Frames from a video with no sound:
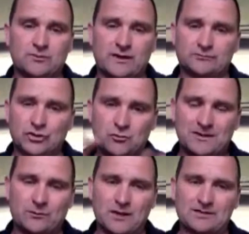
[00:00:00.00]
without too
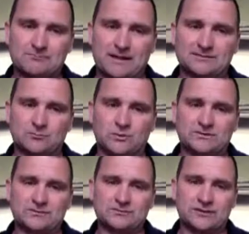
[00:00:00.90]
many bells and
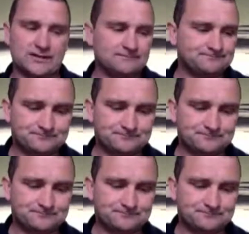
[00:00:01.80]
whistles, okay?